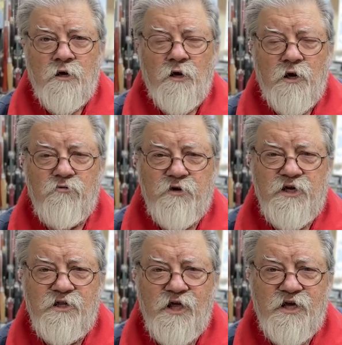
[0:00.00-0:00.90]
I
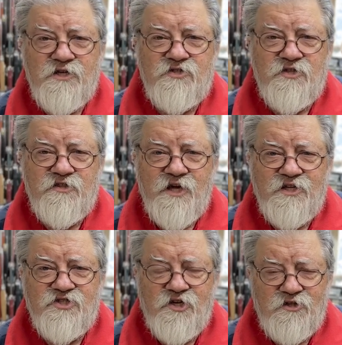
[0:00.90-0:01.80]
realize that
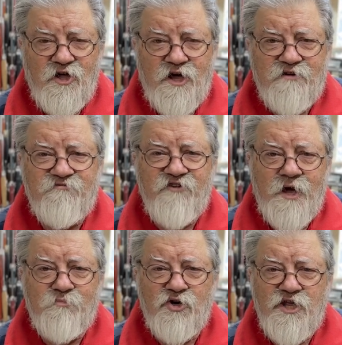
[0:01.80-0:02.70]
that's a lot of
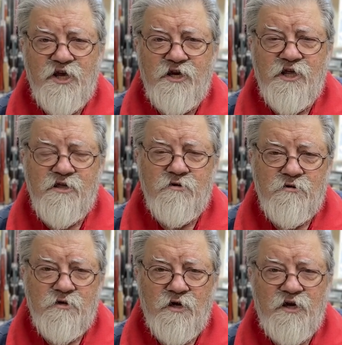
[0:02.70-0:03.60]
fabricating,
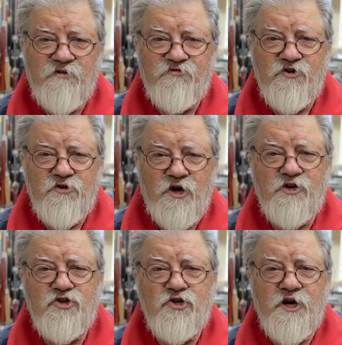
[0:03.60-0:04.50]
and if you're
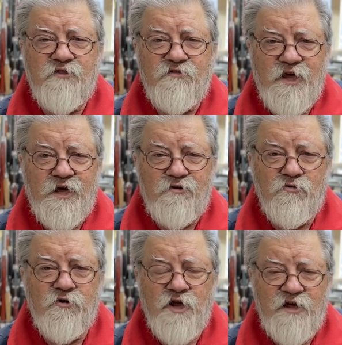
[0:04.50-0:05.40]
not good at that
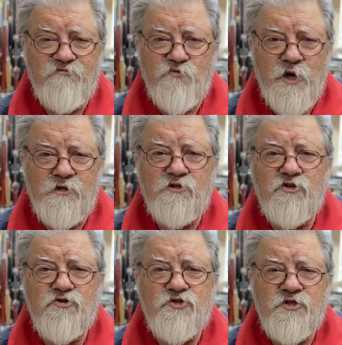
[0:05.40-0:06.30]
or have
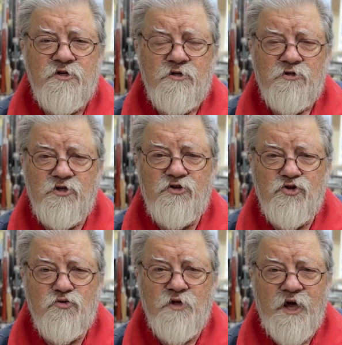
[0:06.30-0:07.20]
welders to
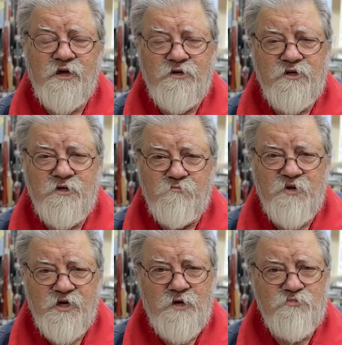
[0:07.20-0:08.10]
do that, it
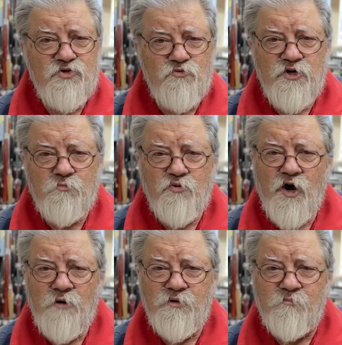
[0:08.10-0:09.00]
becomes a real
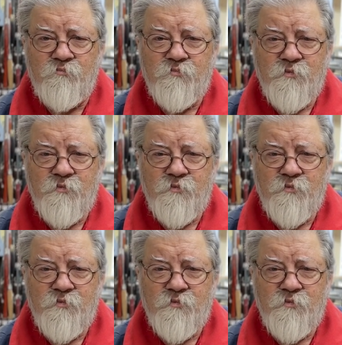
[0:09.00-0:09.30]
problem.